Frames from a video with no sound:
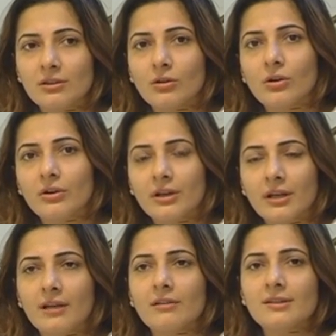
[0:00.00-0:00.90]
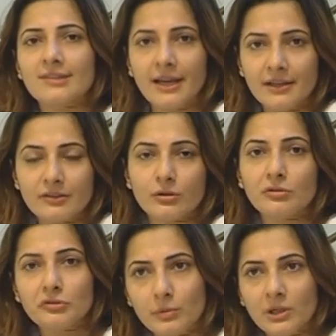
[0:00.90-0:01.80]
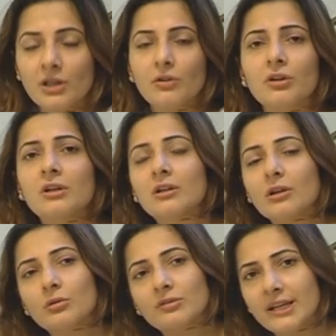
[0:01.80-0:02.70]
or another designer is also working on her clothes,